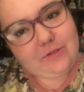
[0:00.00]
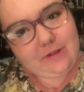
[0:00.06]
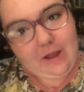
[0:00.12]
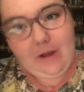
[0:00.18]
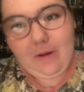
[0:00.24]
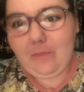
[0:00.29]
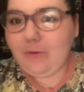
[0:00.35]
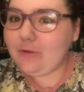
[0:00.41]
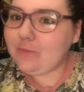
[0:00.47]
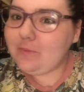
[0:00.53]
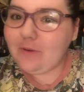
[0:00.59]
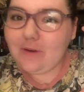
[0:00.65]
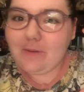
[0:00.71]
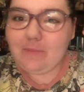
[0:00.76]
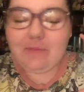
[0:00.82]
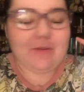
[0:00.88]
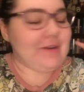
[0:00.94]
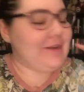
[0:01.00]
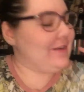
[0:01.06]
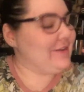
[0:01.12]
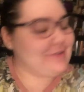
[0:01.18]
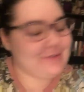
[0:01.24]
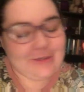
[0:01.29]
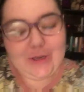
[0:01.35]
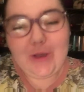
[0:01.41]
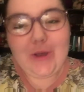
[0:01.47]
I almost put up
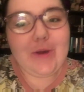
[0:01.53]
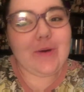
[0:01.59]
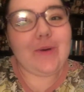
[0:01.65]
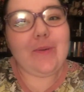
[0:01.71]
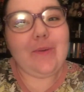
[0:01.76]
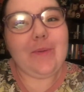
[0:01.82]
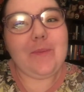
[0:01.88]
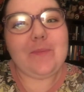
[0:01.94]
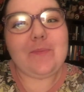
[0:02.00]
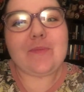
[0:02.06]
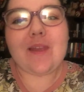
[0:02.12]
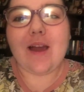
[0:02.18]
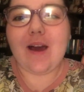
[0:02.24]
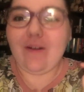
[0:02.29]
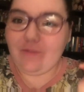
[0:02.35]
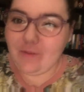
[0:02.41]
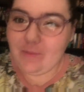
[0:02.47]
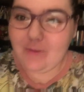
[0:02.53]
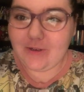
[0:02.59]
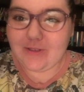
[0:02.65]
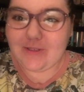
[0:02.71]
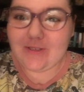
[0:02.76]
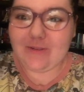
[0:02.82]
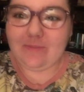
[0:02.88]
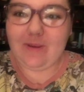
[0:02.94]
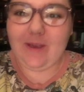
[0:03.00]
two of the
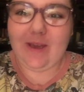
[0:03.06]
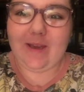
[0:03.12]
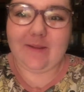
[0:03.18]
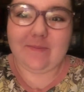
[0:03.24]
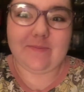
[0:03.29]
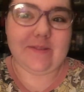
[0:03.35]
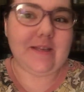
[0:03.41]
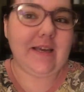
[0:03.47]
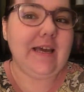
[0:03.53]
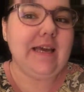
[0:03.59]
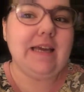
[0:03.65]
booktube games.